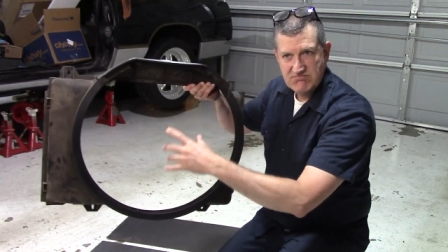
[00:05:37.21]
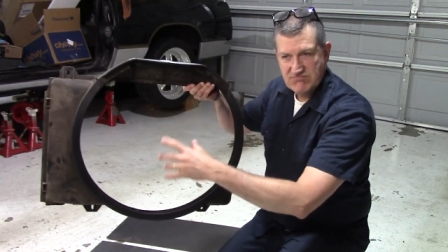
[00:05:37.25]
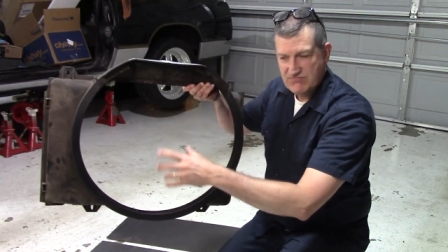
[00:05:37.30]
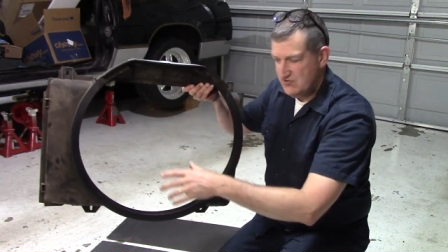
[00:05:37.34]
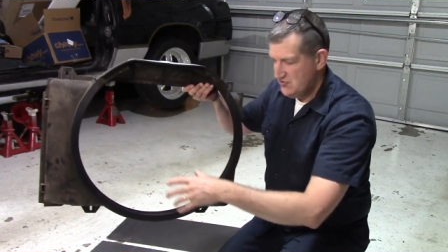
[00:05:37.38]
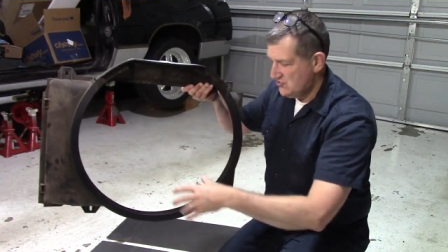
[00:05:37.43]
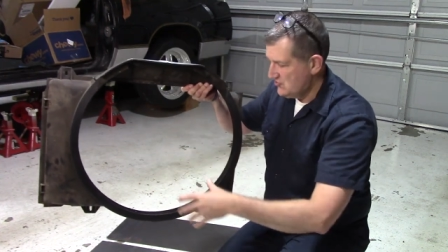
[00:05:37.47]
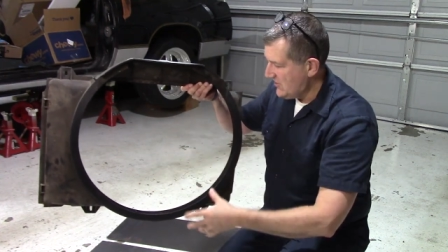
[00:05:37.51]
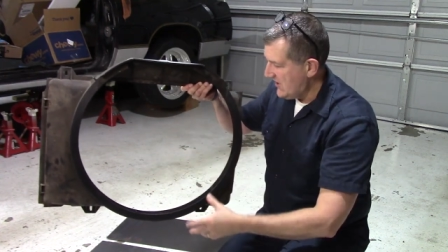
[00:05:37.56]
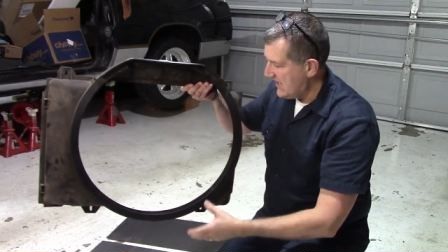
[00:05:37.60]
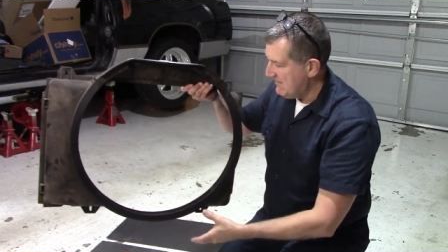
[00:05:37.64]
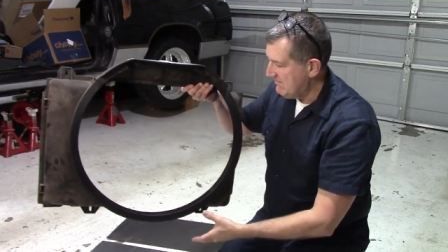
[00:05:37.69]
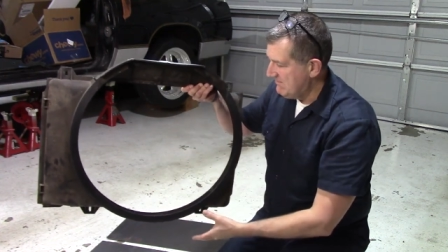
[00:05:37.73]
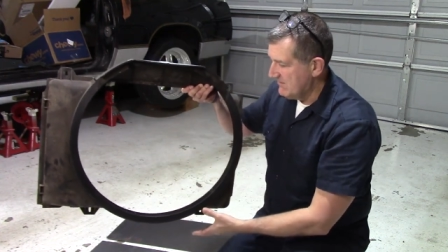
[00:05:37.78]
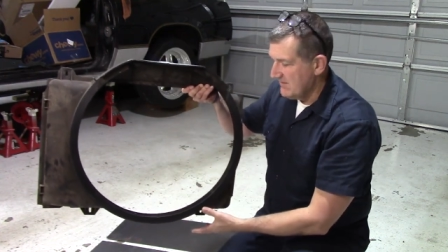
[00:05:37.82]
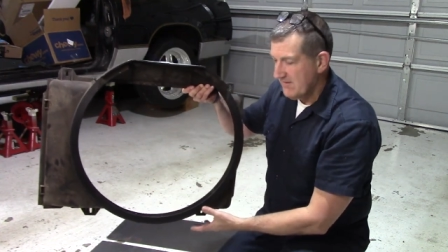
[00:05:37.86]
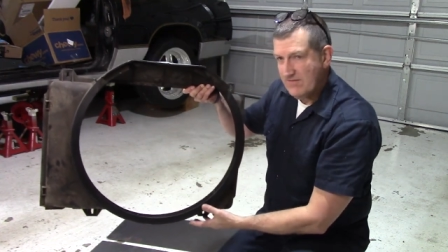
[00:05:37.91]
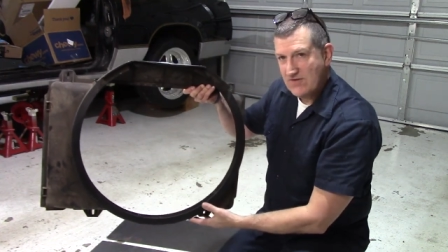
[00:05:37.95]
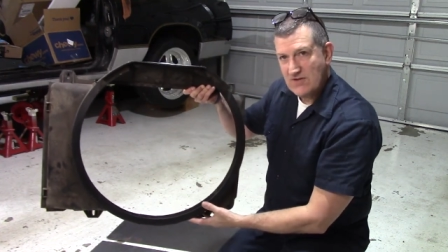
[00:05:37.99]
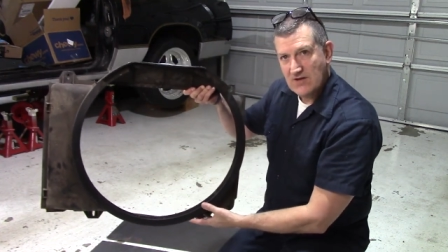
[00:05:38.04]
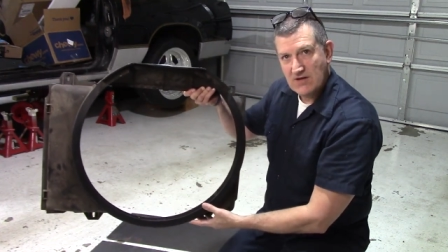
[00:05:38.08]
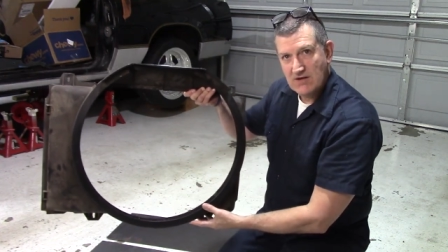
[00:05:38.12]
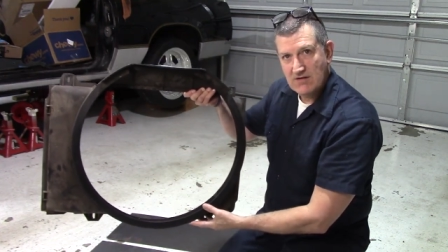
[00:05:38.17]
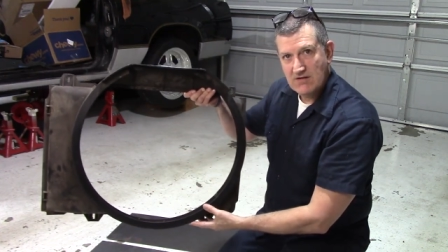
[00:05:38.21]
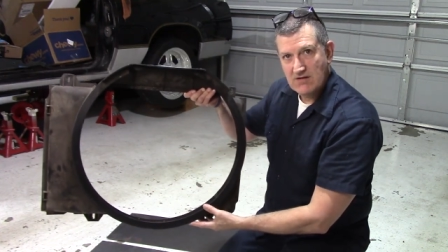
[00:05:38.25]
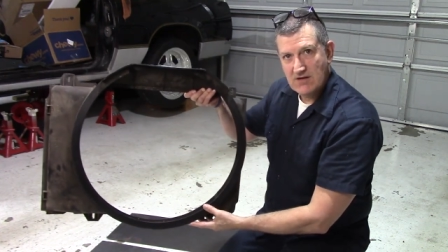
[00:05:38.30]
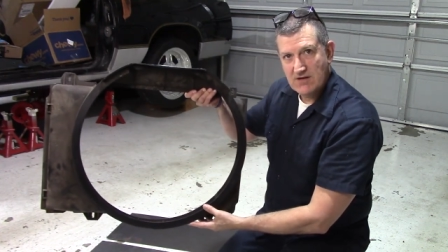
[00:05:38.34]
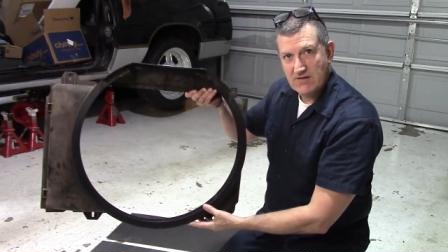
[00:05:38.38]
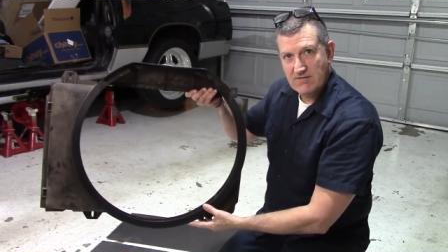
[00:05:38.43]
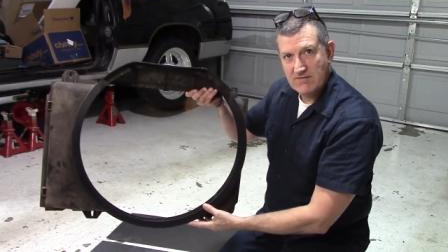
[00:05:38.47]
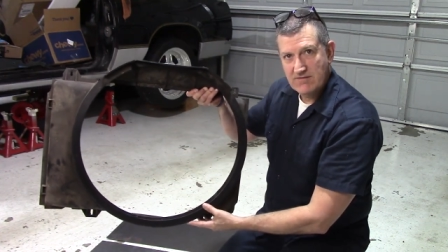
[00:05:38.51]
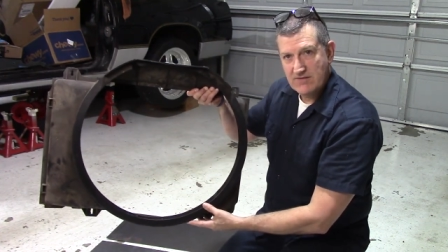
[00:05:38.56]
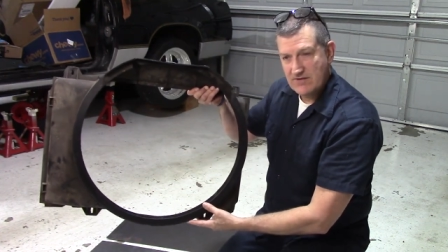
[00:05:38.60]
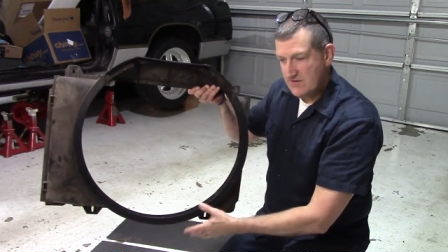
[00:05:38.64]
shape of the,
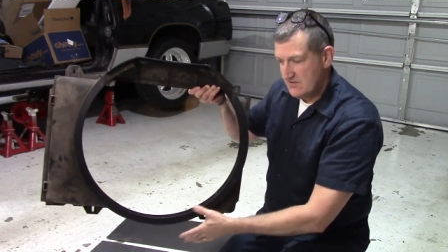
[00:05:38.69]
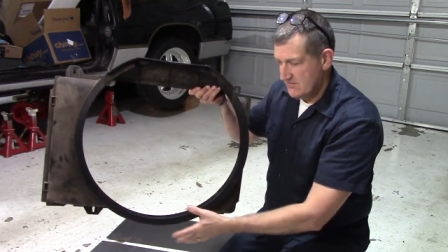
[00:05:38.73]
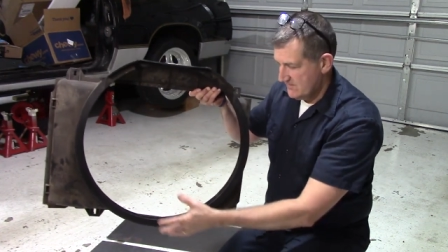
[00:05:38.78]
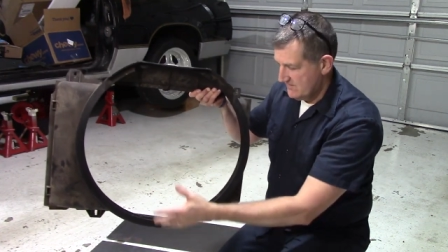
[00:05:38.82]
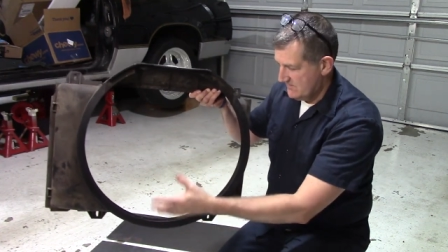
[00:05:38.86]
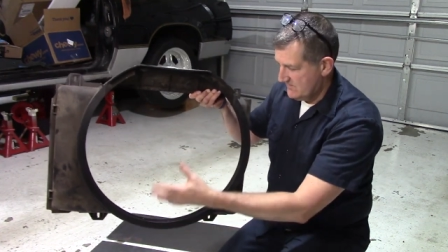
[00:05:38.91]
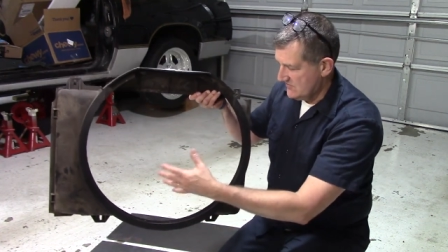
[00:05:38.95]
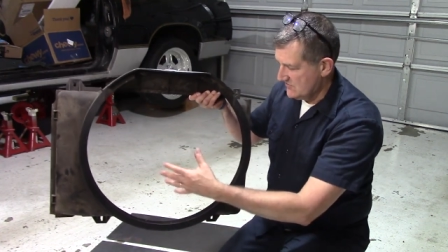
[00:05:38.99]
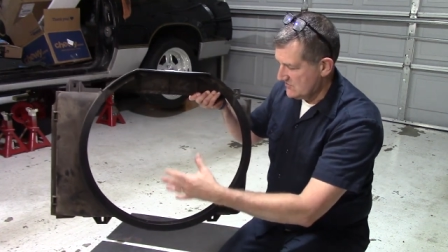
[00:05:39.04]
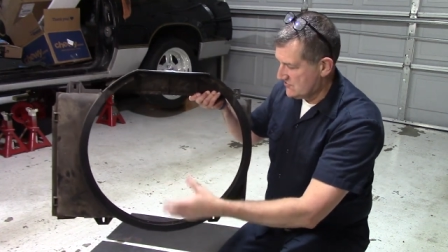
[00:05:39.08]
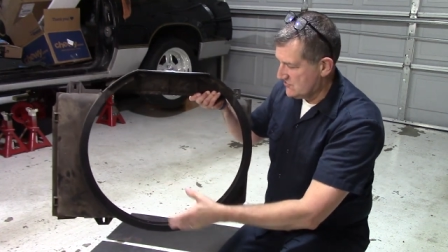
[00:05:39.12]
of the, the